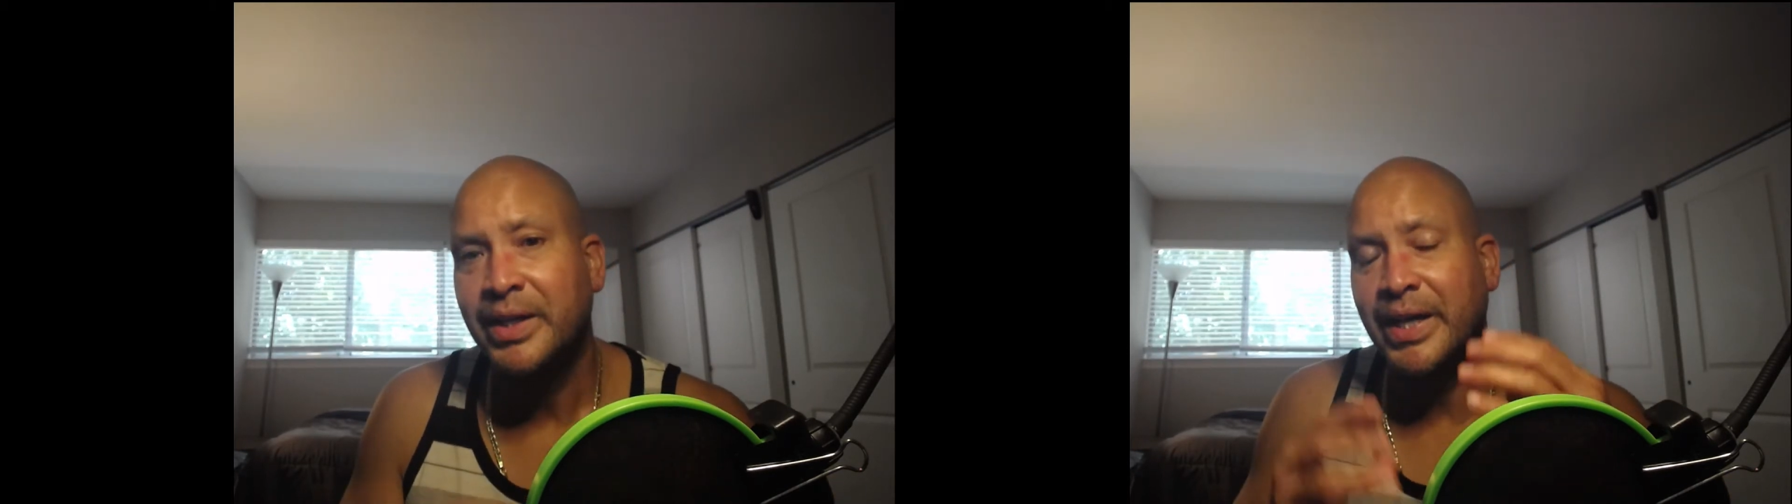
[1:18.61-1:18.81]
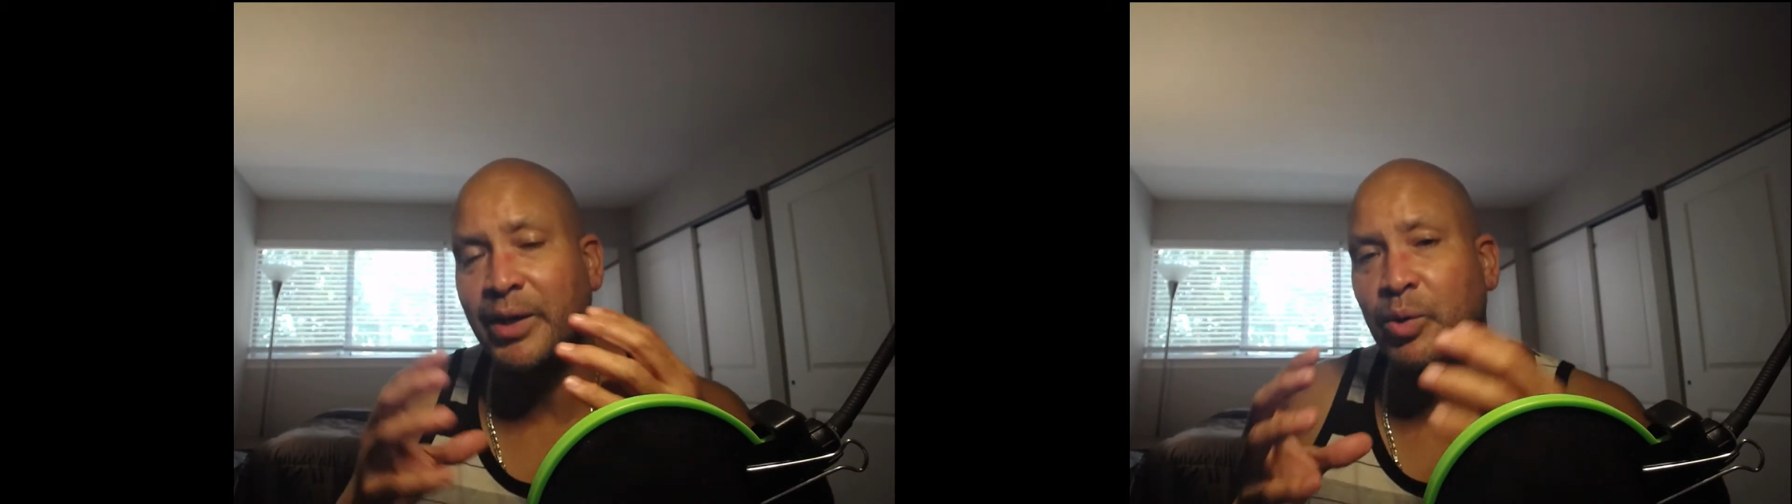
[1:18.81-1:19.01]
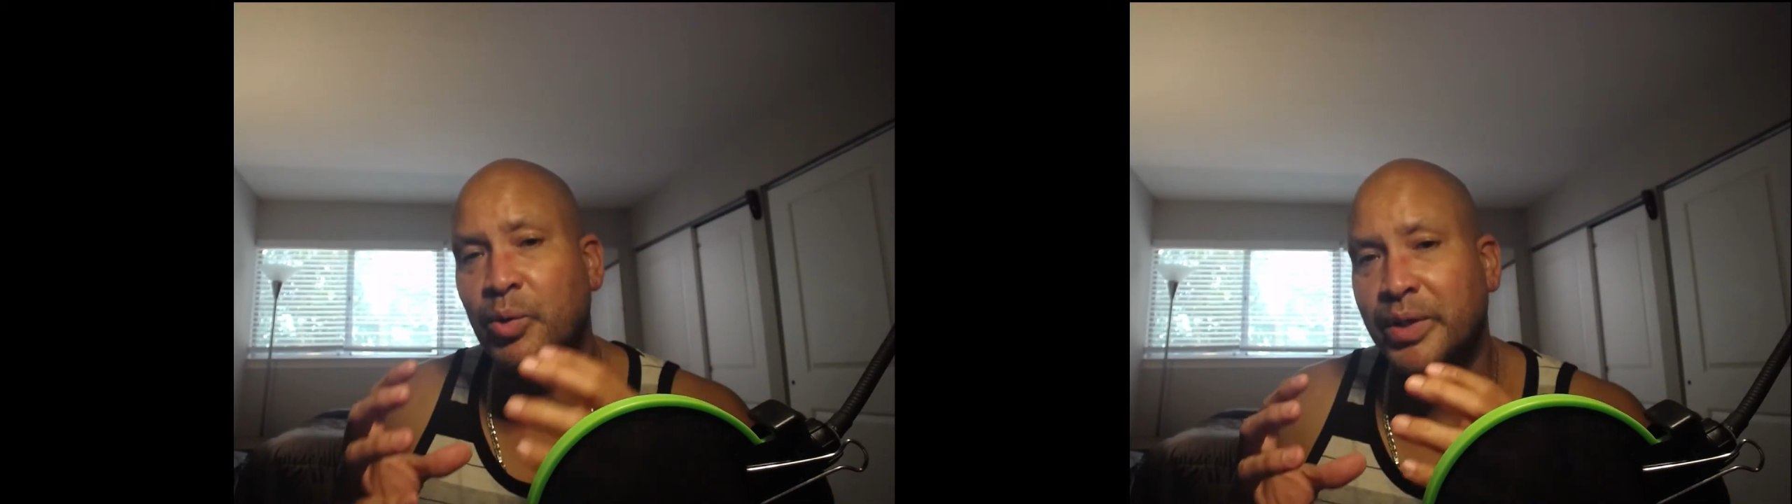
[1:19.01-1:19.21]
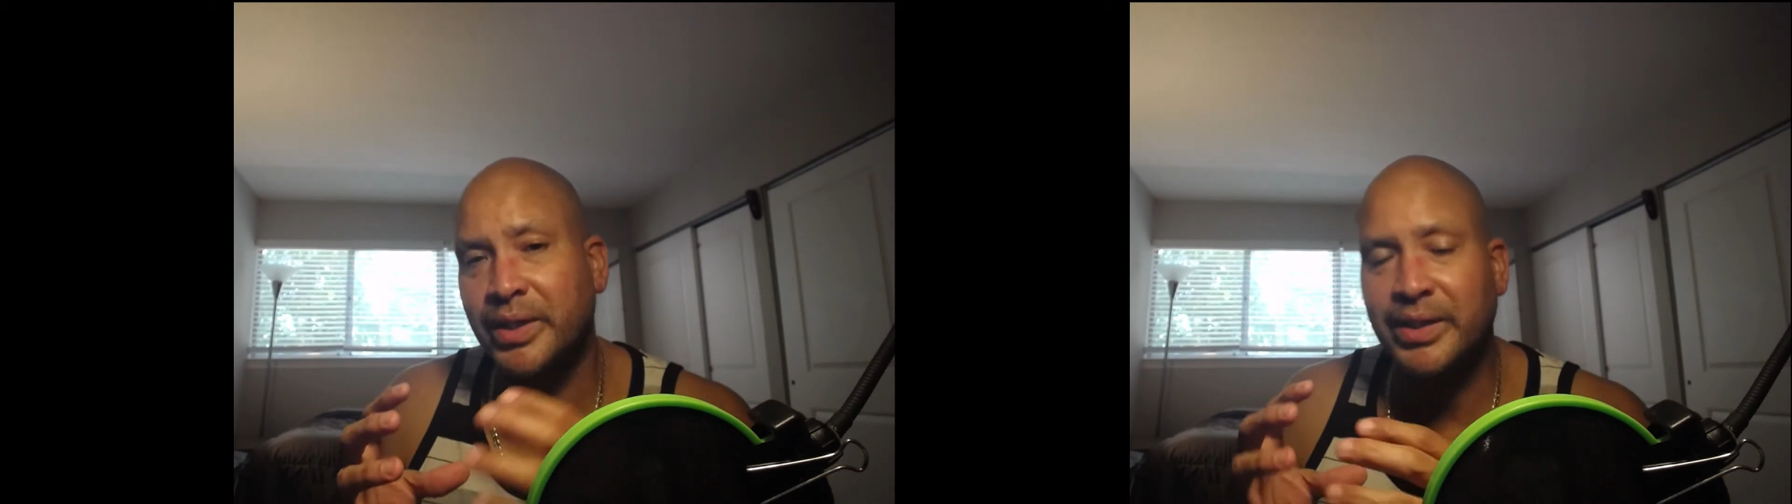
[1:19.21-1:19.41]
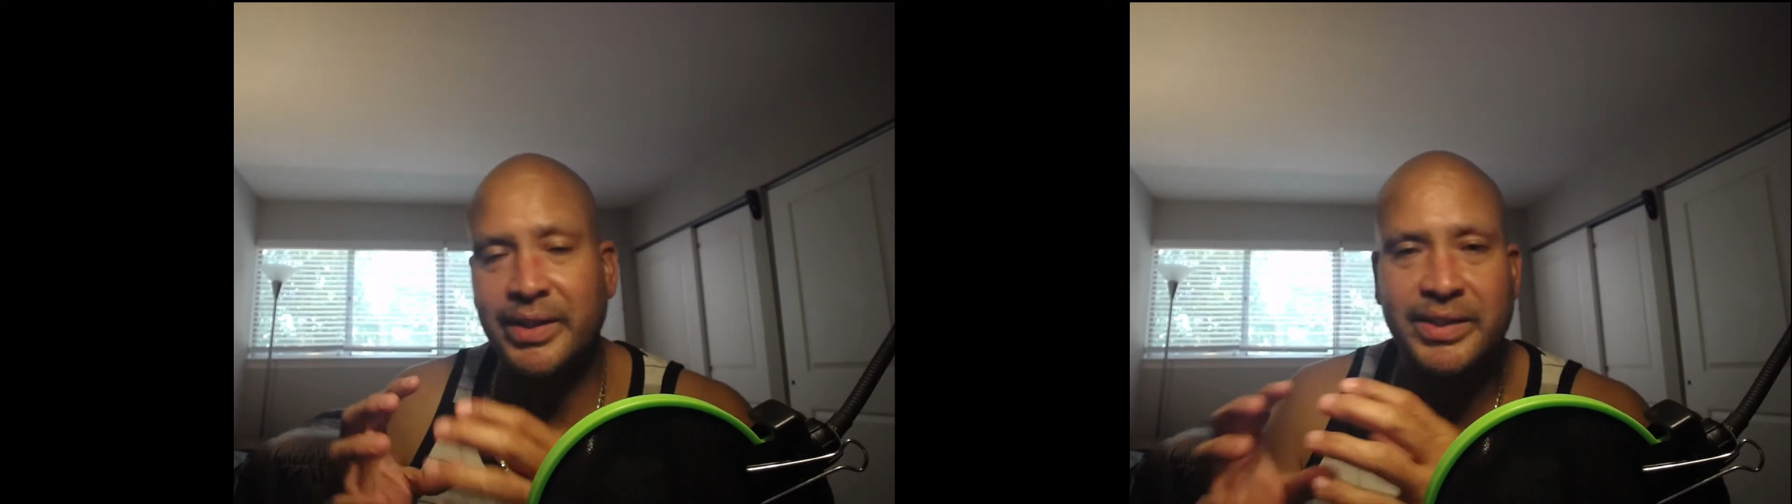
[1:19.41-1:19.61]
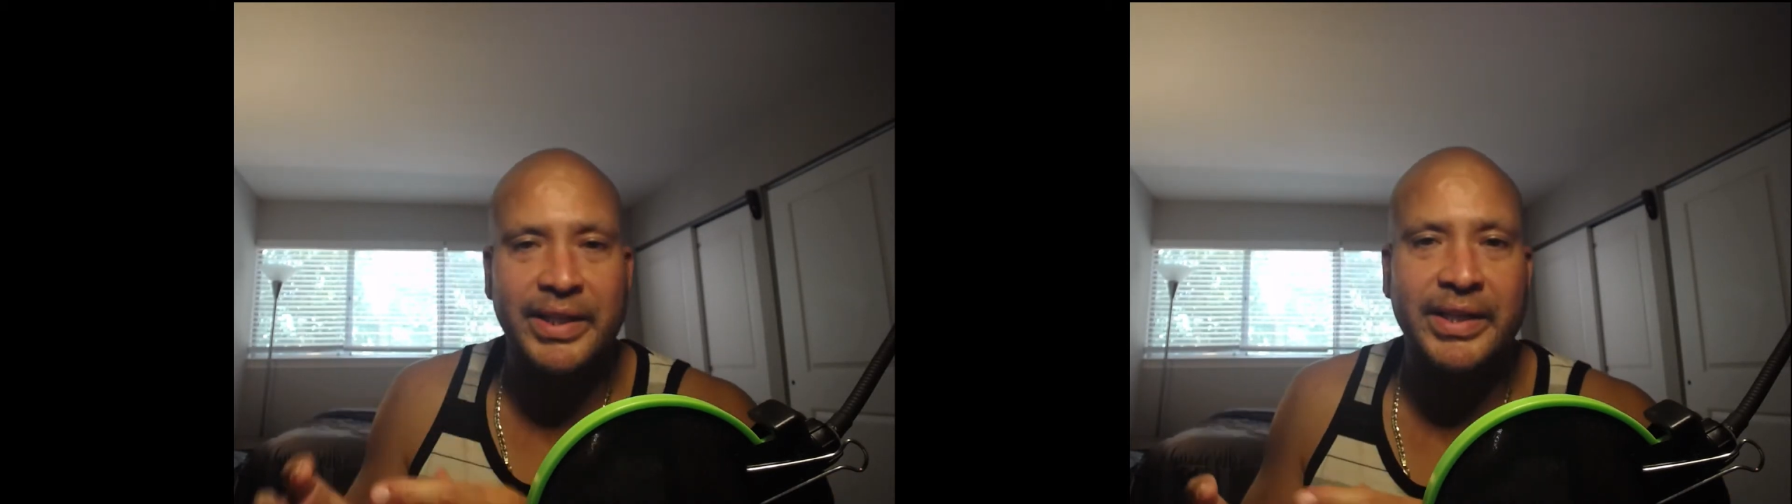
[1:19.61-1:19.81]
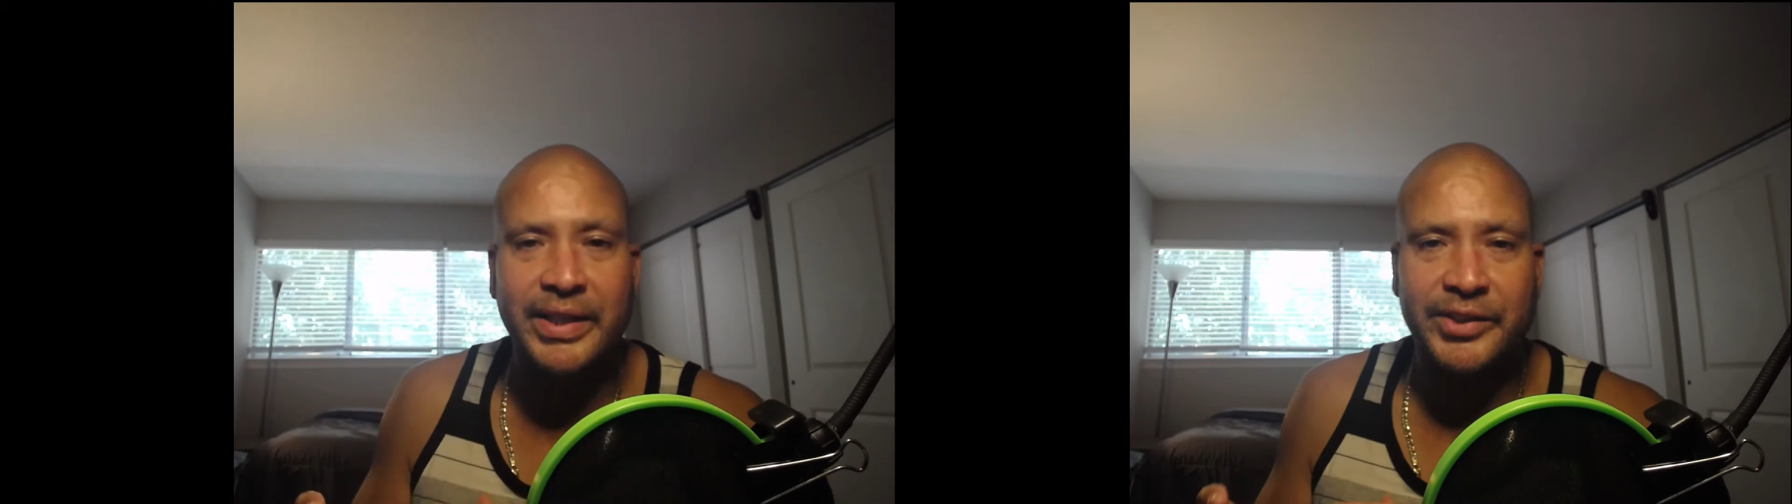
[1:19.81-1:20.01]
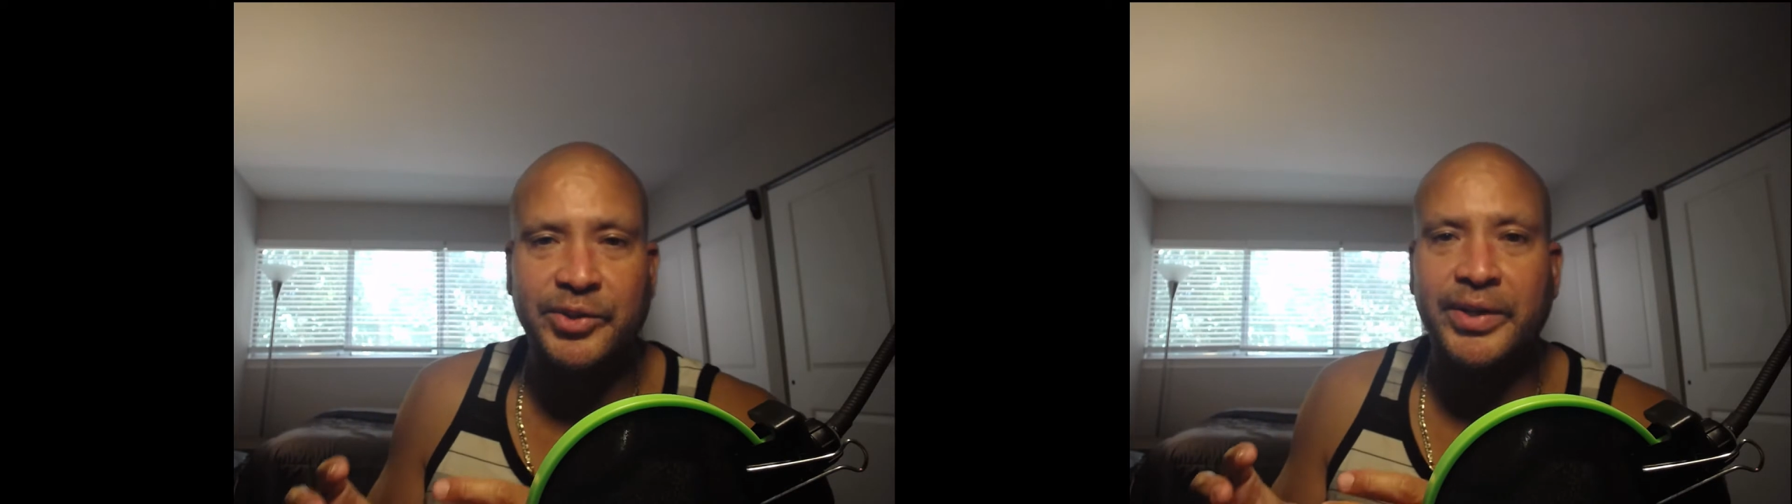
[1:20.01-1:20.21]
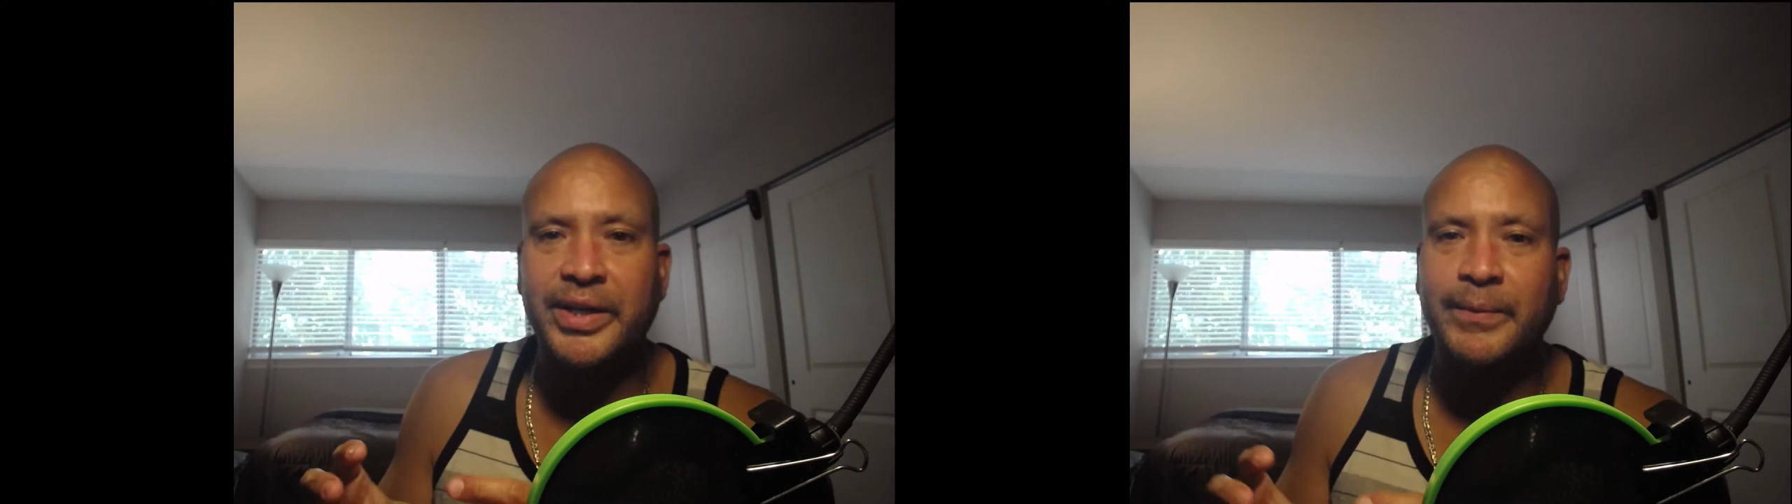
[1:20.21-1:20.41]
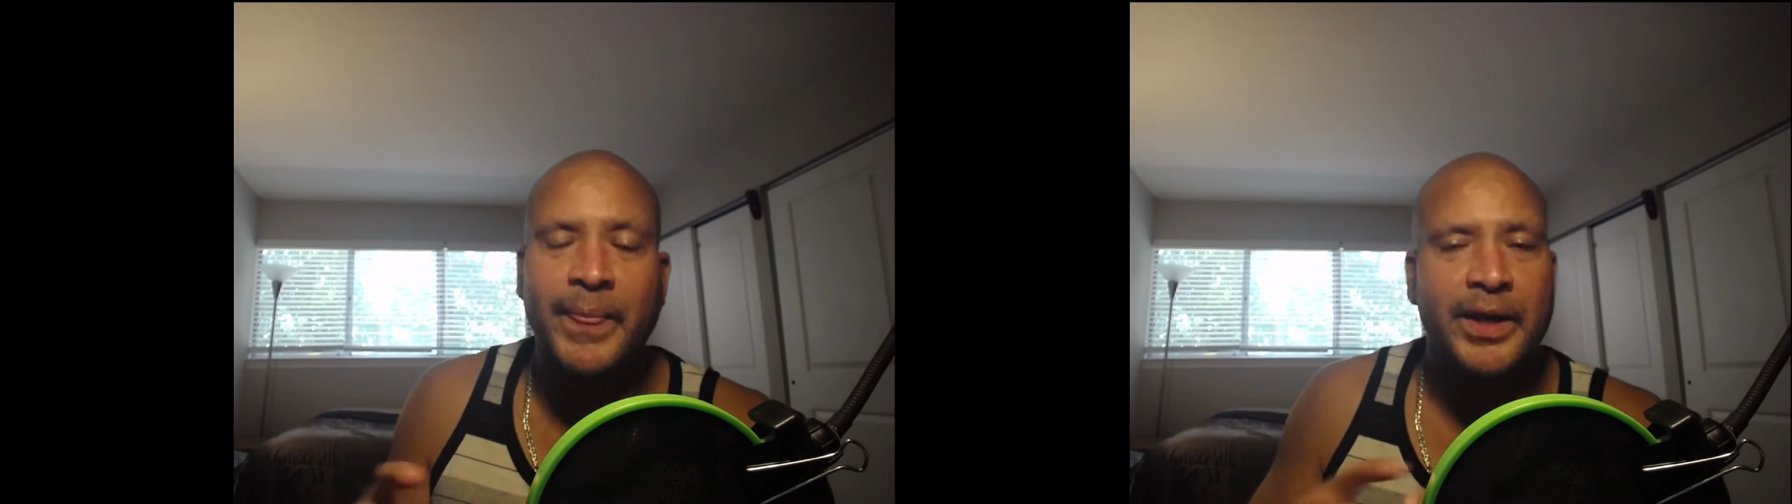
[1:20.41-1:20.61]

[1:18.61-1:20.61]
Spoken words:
not only in the state that you're in,